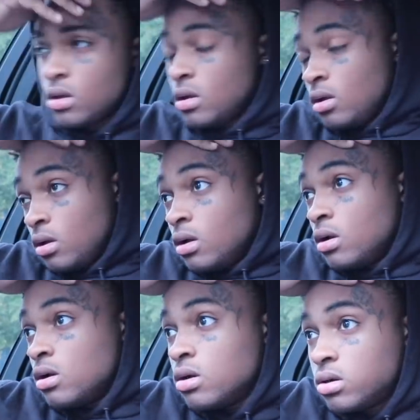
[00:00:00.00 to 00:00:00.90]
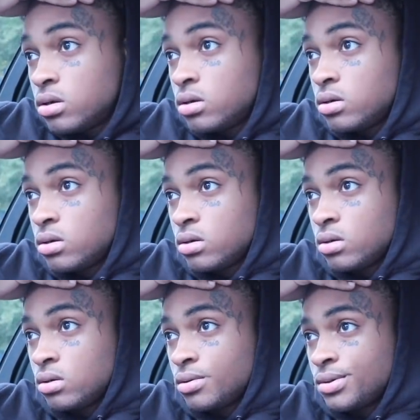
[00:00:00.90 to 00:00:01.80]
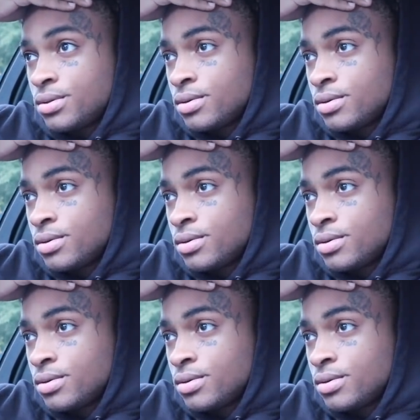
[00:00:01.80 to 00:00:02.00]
Nothing is said.